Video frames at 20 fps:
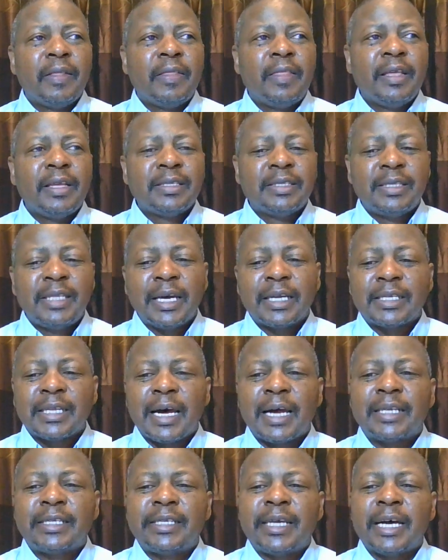there is that
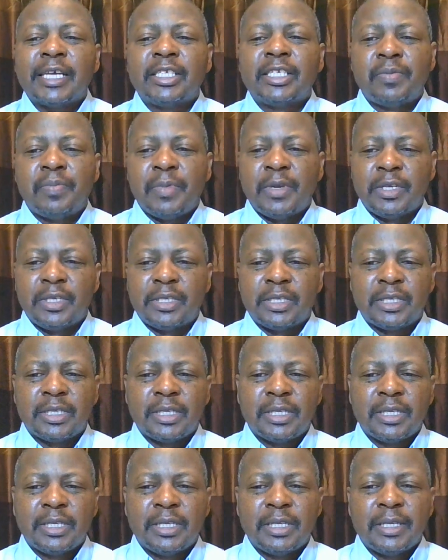
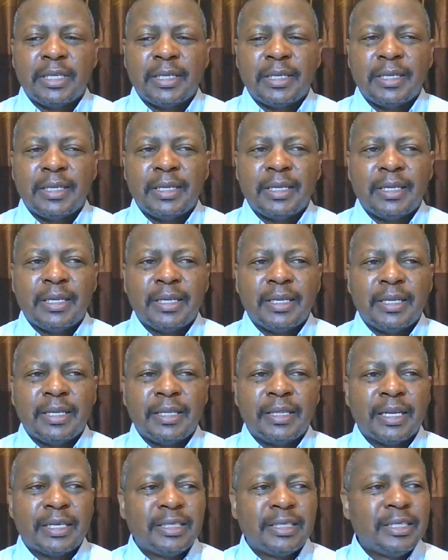attachment
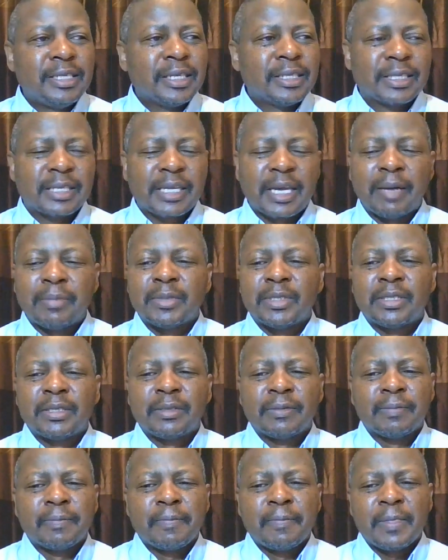that just
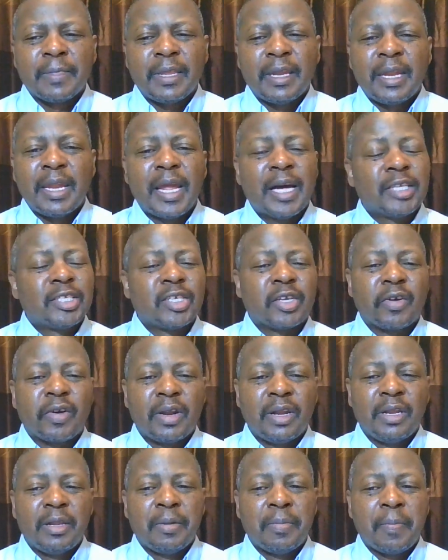comes
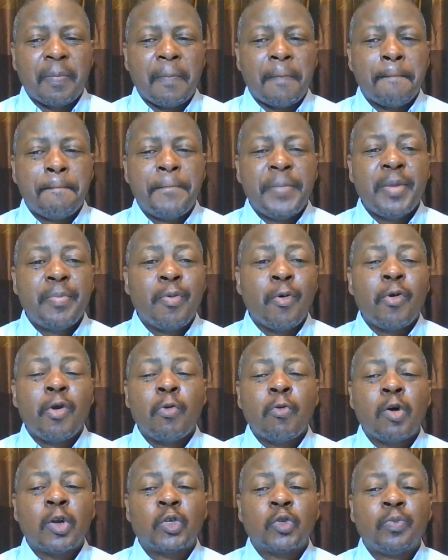naturally. People
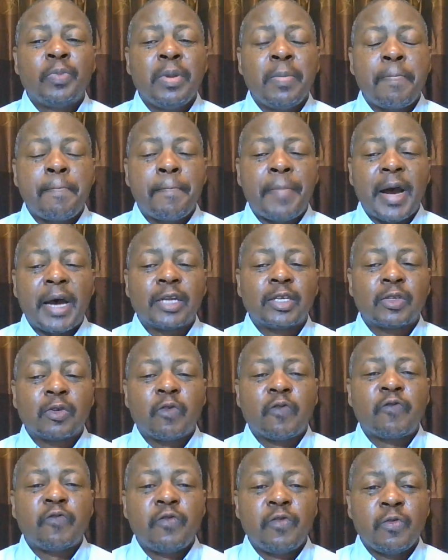will want to be part
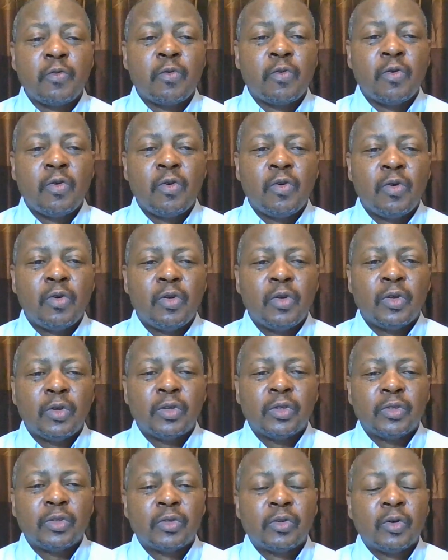of you.
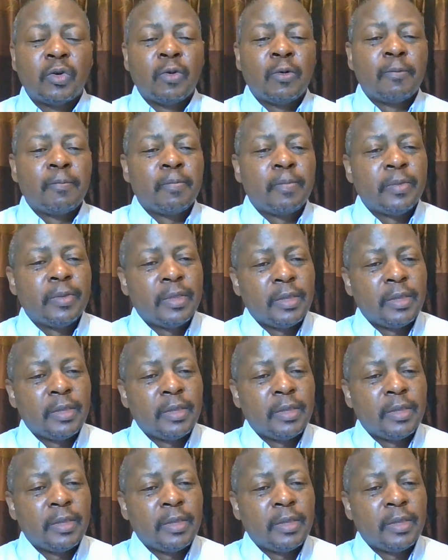So